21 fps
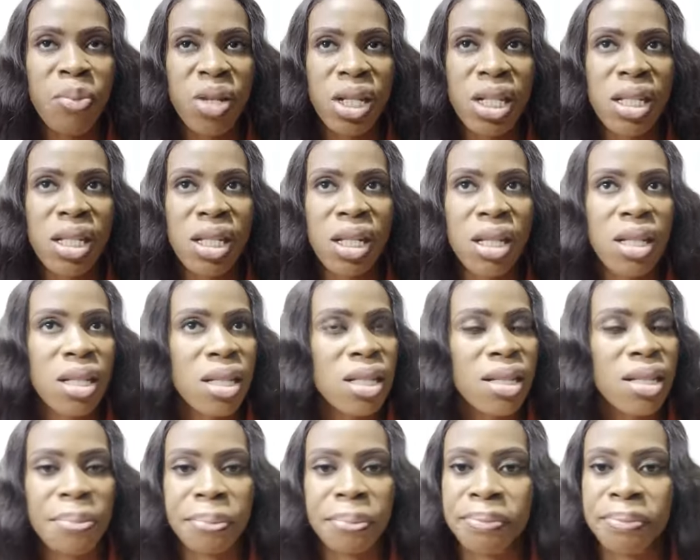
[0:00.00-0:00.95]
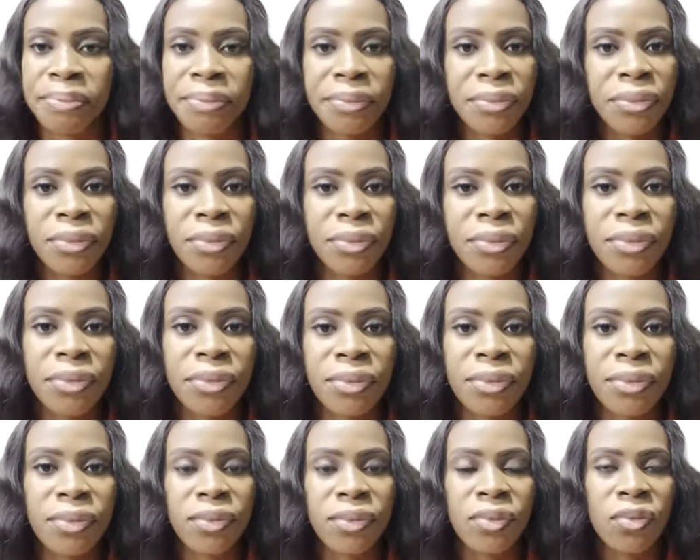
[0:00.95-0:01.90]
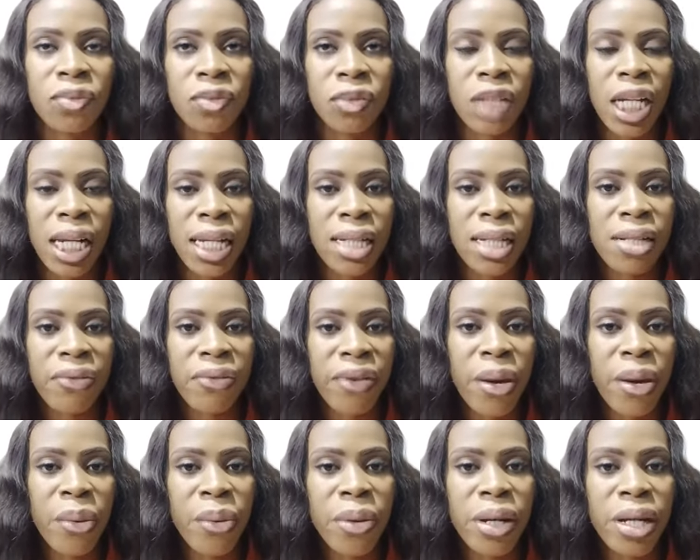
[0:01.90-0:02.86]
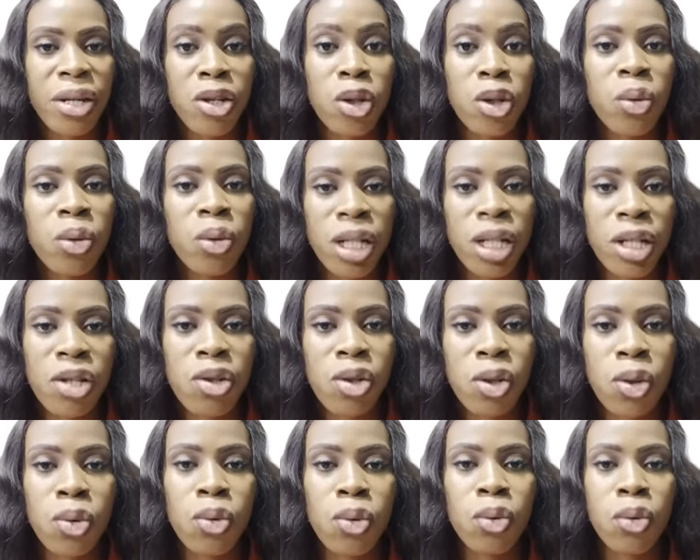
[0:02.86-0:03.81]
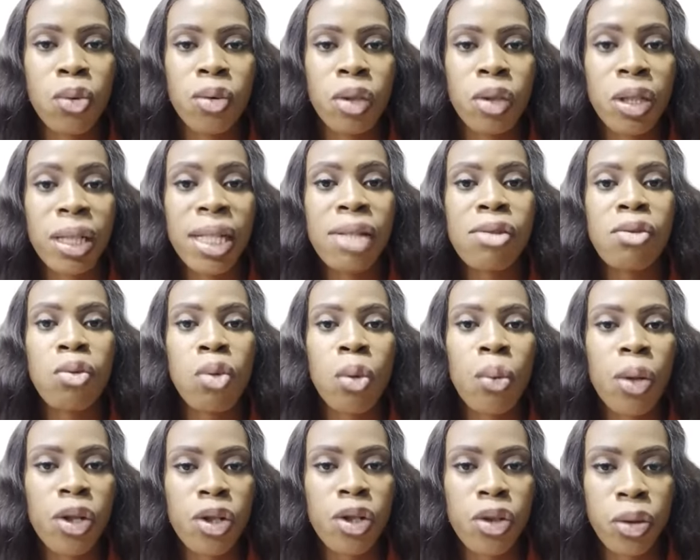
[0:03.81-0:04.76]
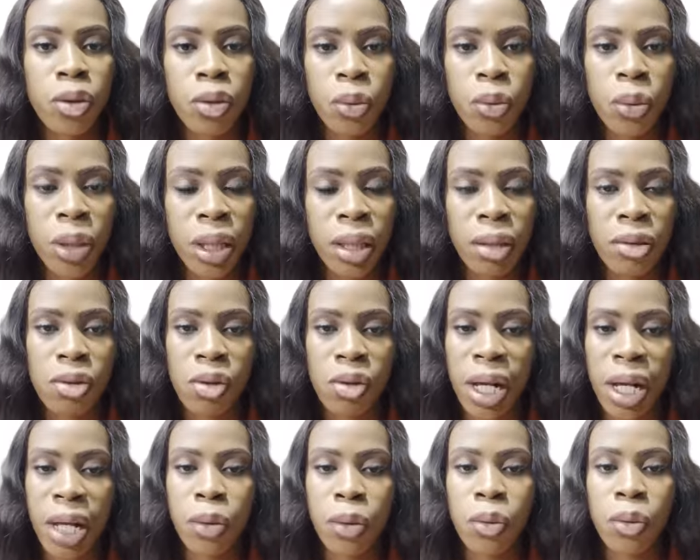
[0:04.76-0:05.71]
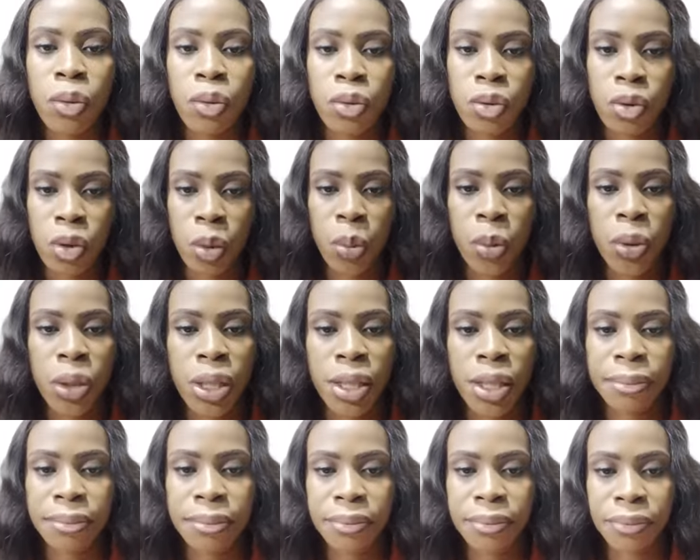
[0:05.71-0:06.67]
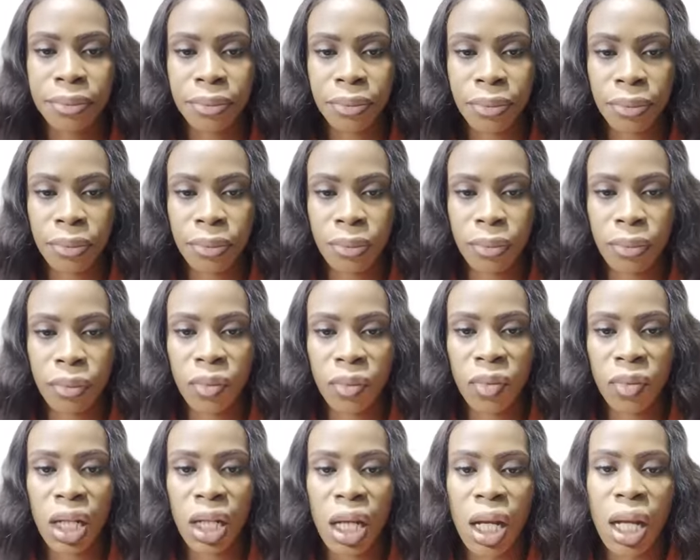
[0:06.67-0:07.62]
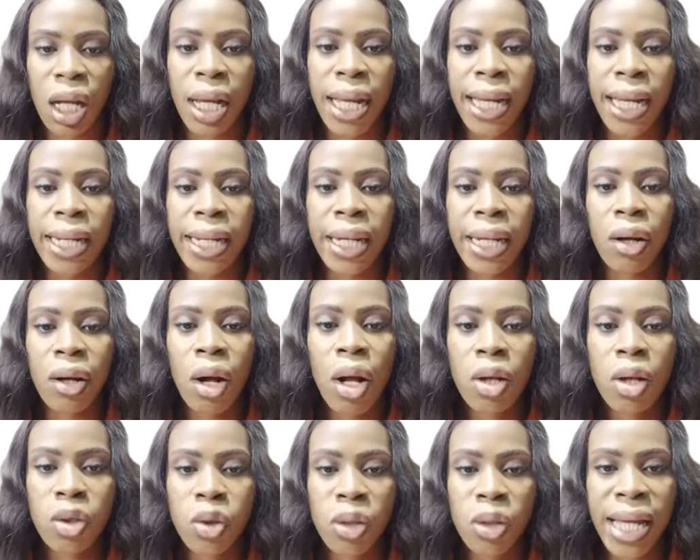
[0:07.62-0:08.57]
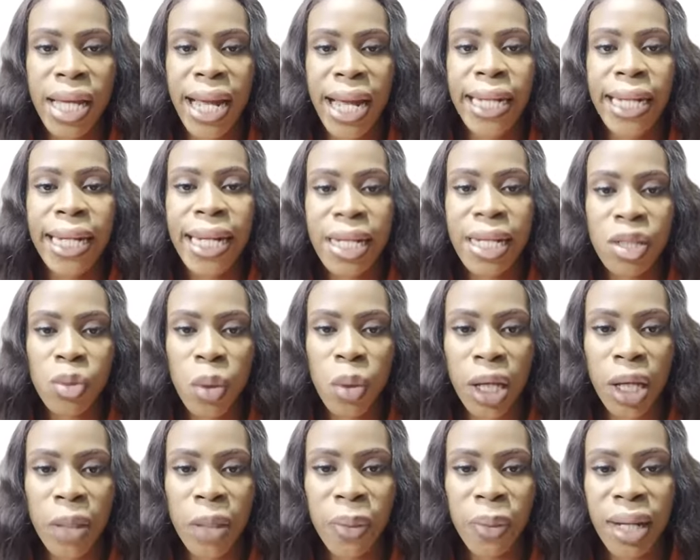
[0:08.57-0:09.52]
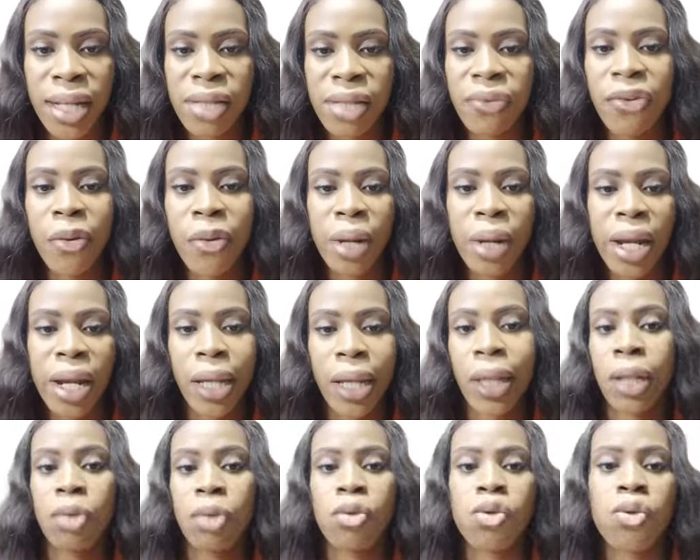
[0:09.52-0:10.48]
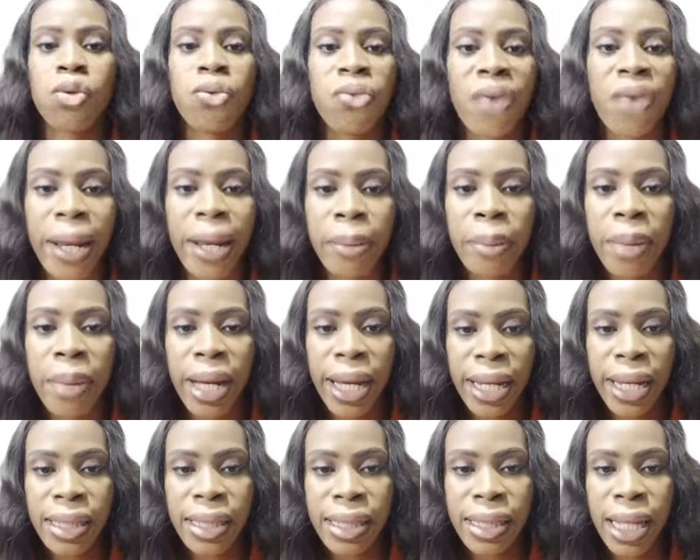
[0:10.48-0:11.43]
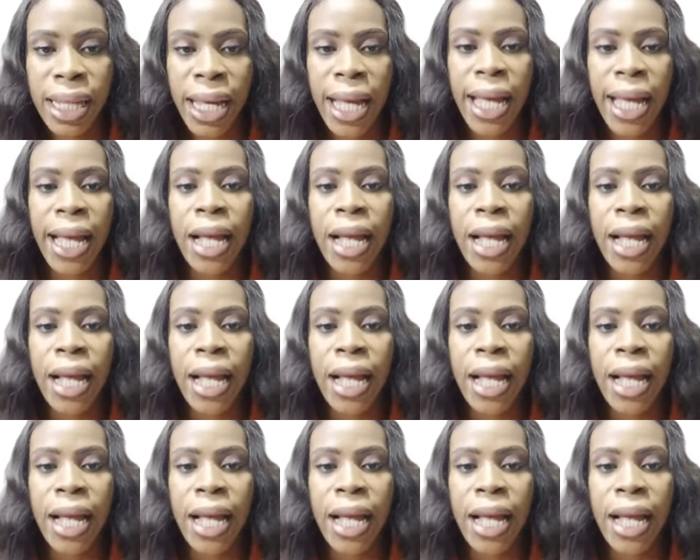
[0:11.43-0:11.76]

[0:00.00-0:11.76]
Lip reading: business is you need to know what you're doing so that you don't lose your money. Then also there are networking platforms that you can also find buyers.